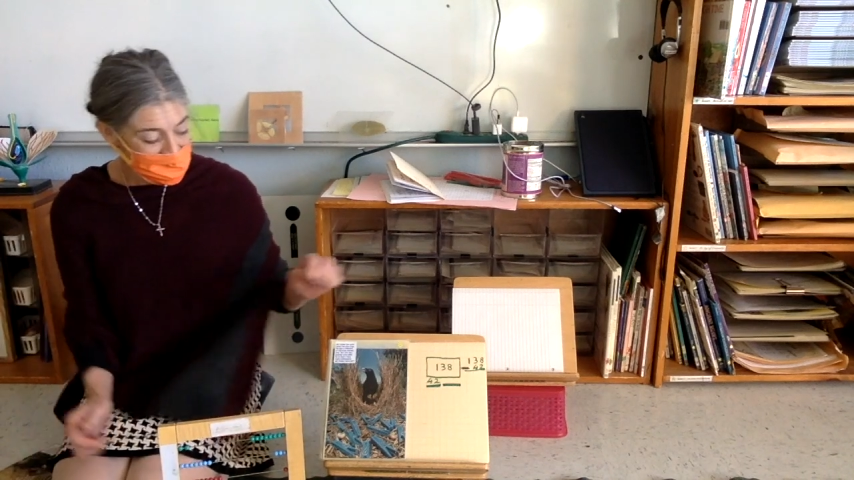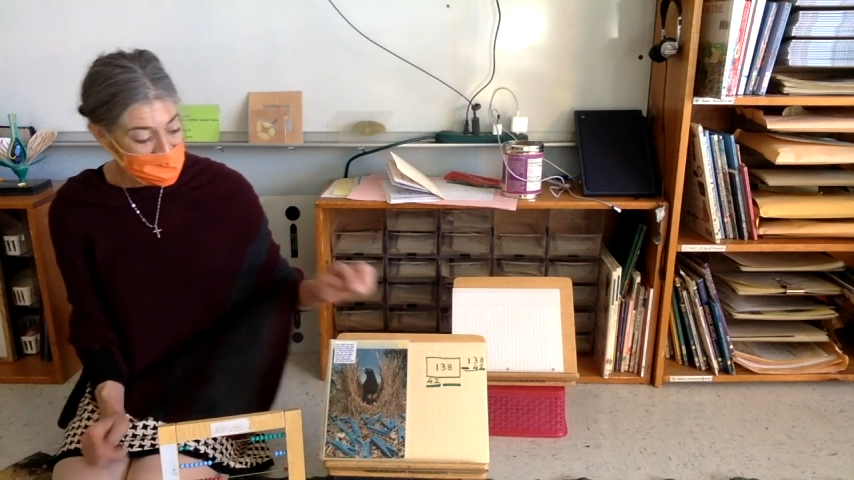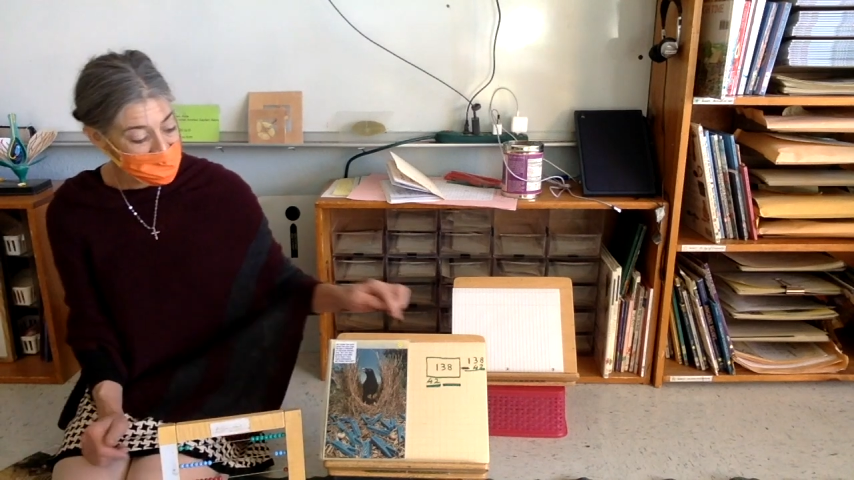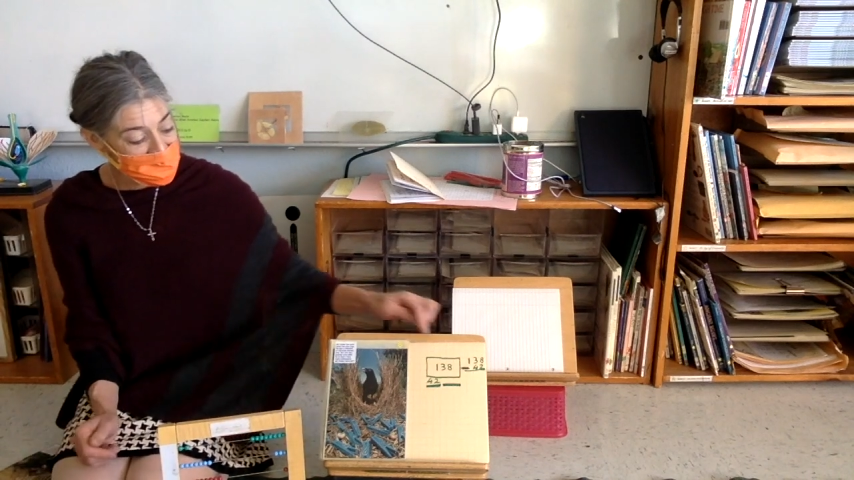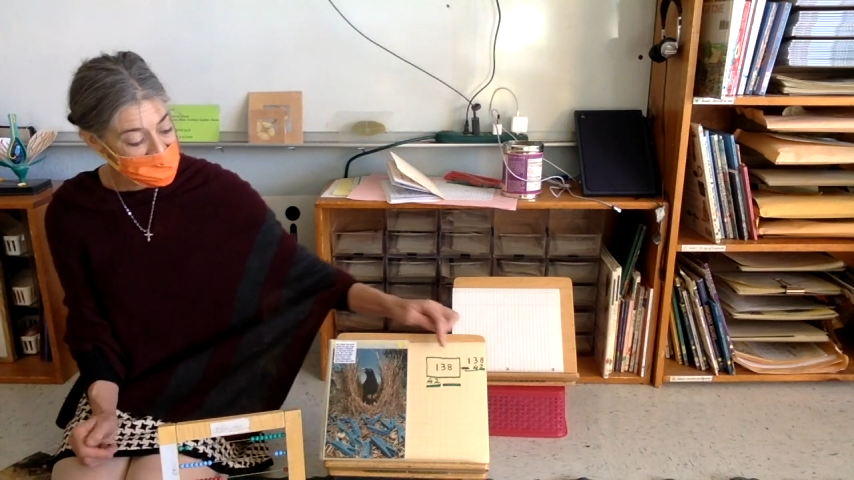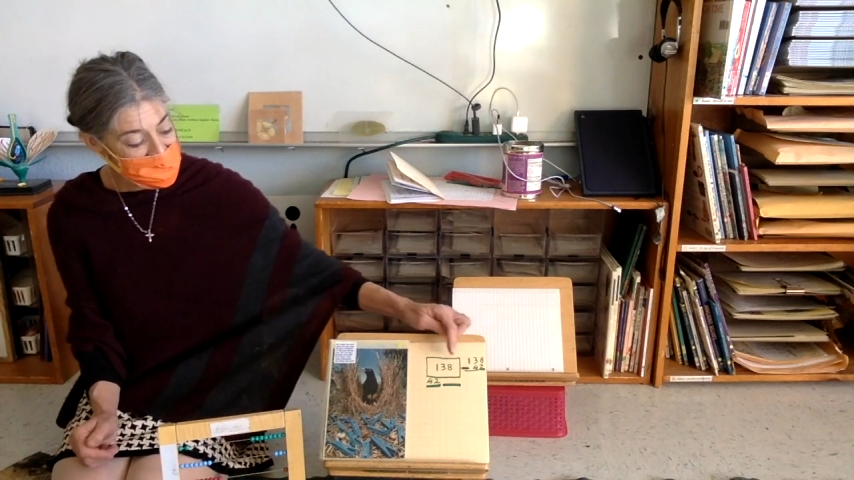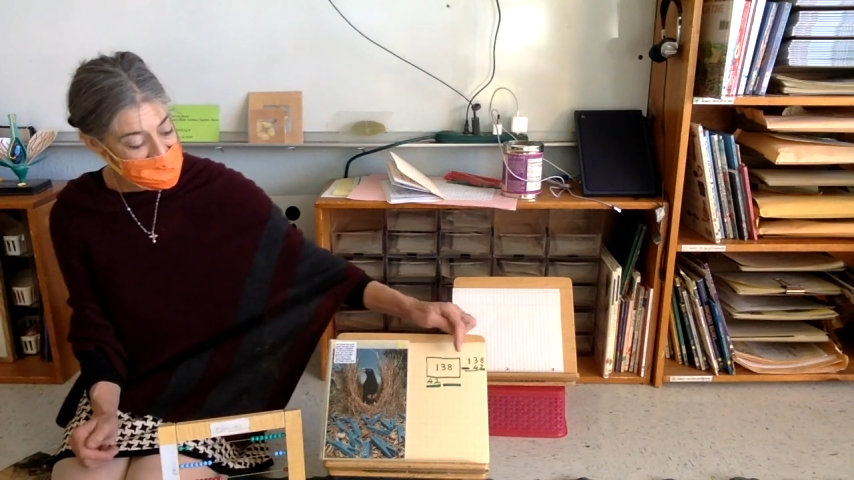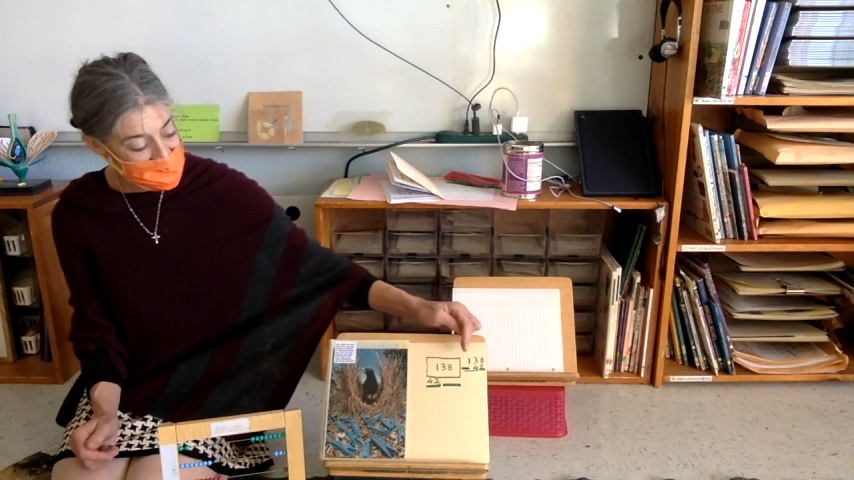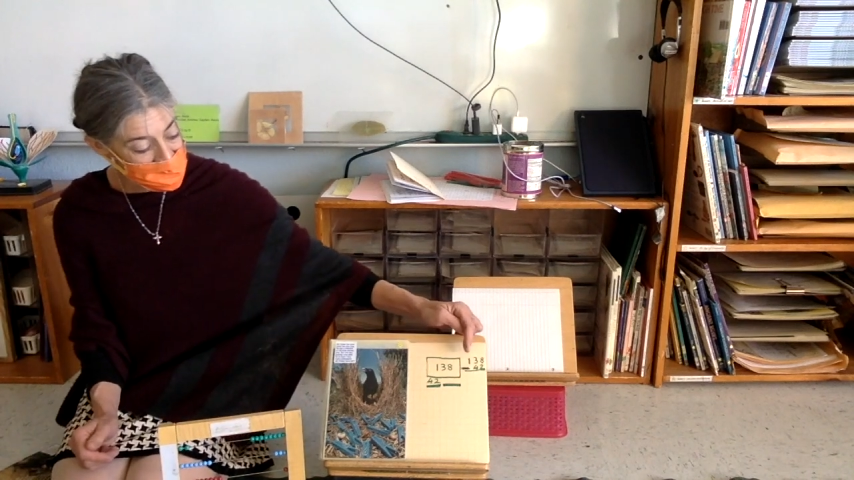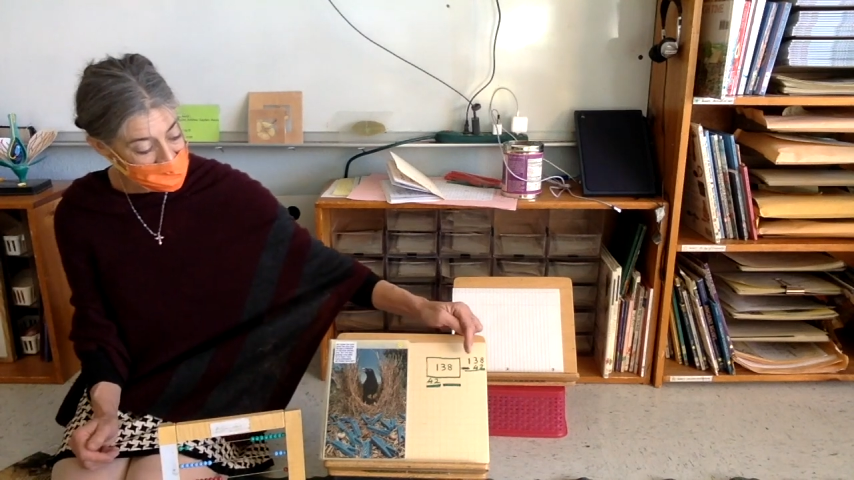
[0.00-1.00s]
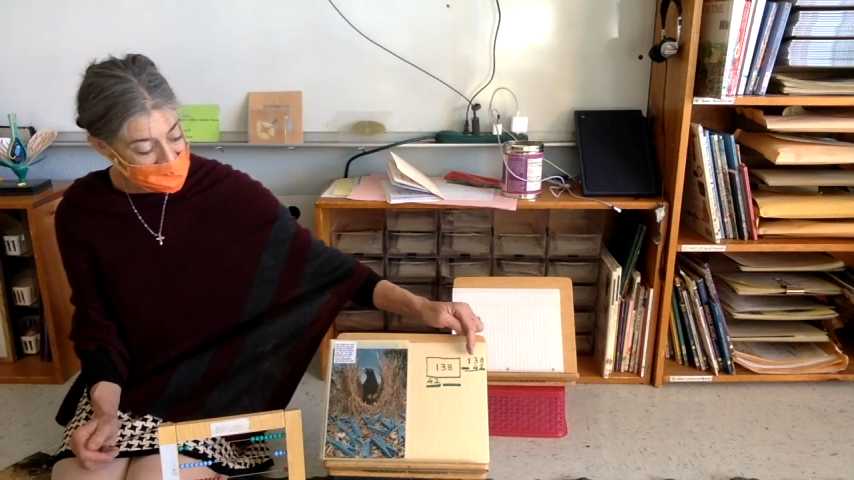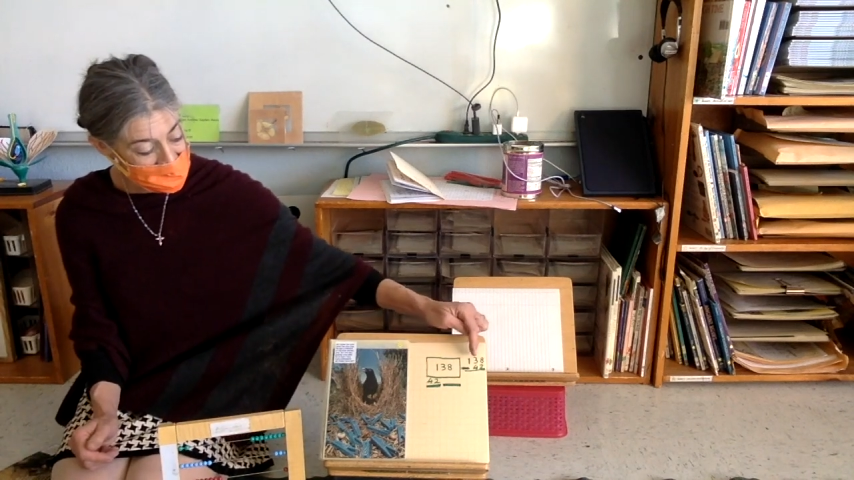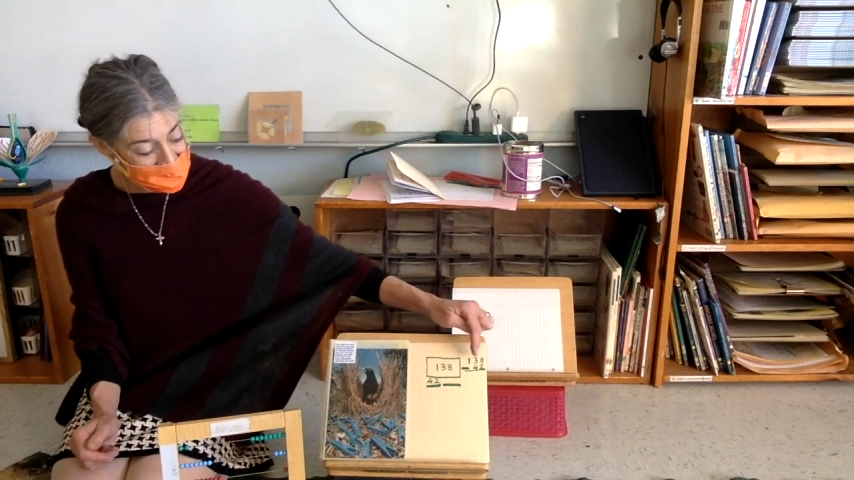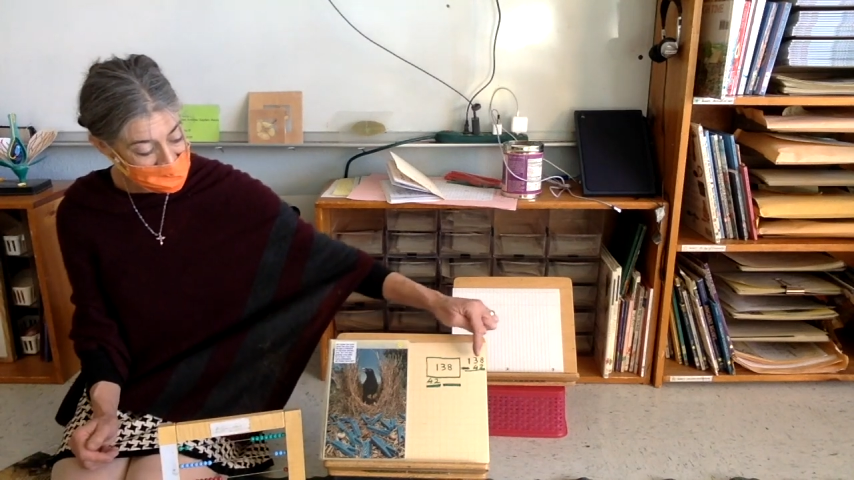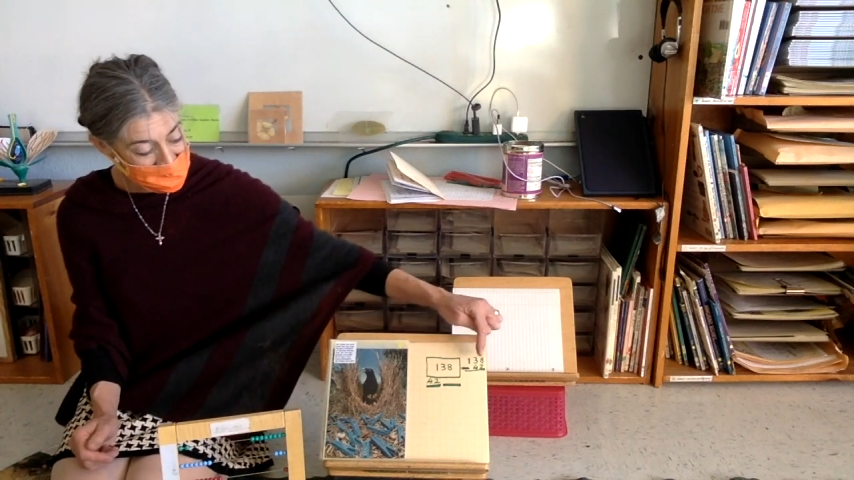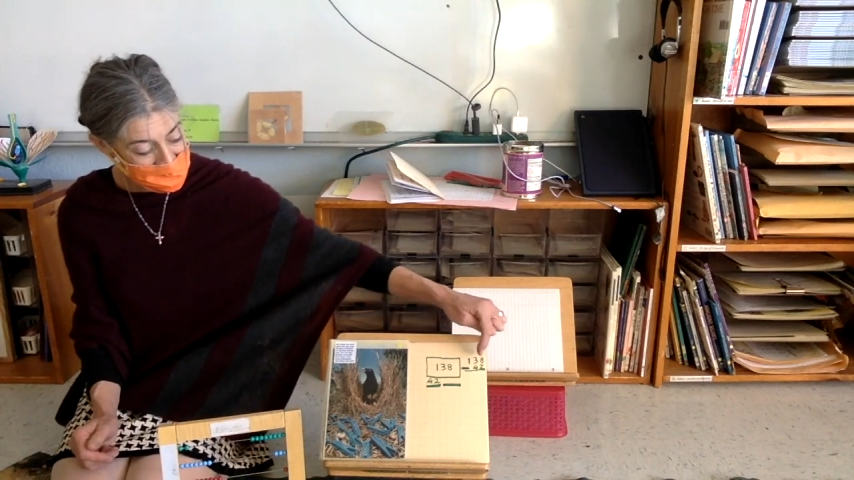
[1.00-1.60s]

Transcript: Now we're going to take away